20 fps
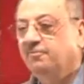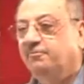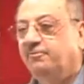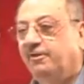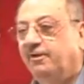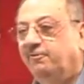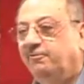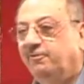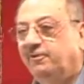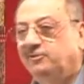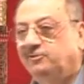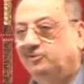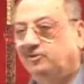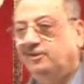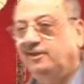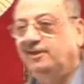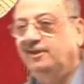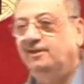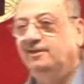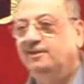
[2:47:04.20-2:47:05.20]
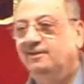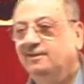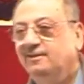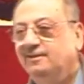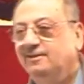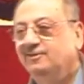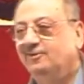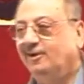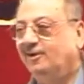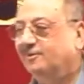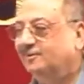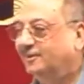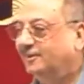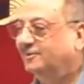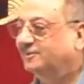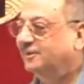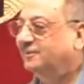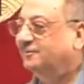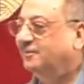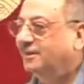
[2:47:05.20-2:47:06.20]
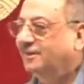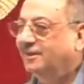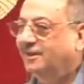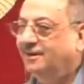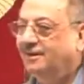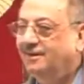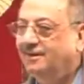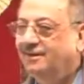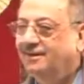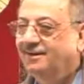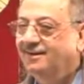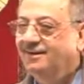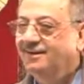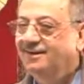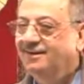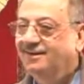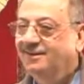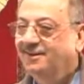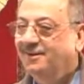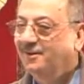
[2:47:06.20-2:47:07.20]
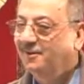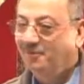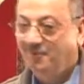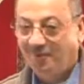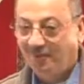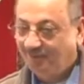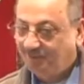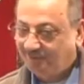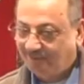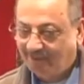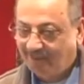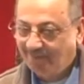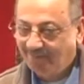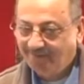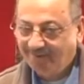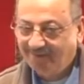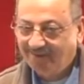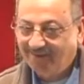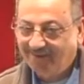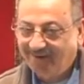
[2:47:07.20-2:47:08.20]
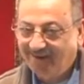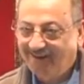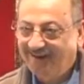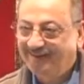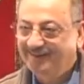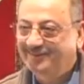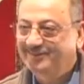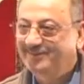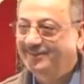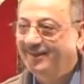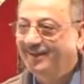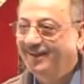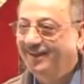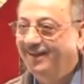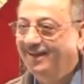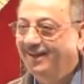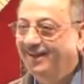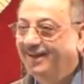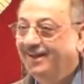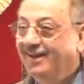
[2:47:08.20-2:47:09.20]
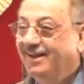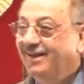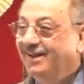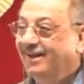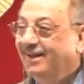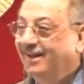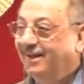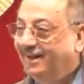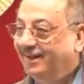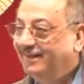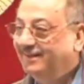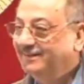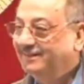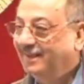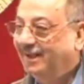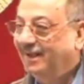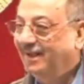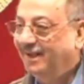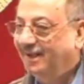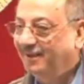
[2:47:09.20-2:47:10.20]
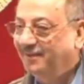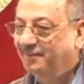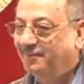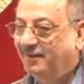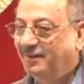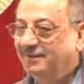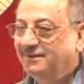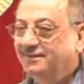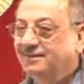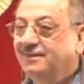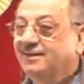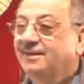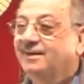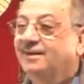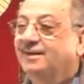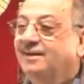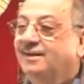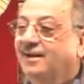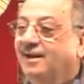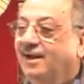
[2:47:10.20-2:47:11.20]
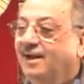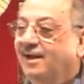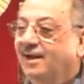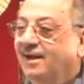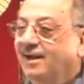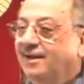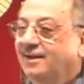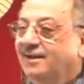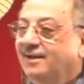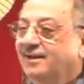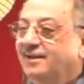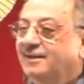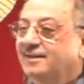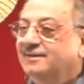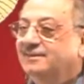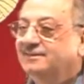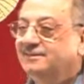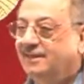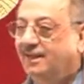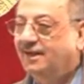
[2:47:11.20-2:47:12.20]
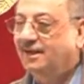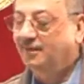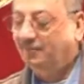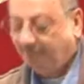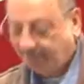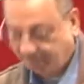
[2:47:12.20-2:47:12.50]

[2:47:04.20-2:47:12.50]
fil fasli. Translation, brother. Don't sleep in the class. Ya Ahmad. La tanam